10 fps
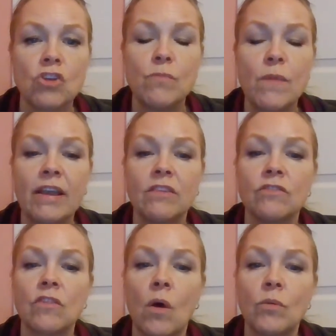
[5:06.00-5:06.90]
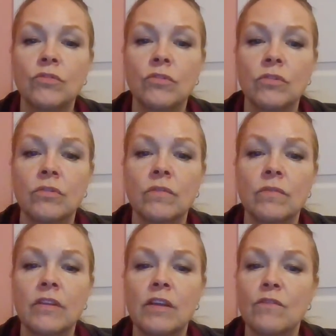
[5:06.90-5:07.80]
You may consult
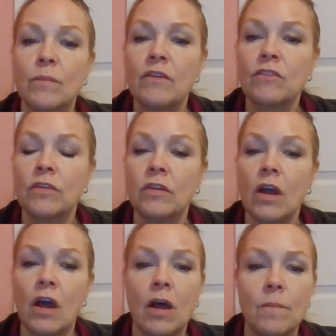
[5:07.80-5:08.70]
the information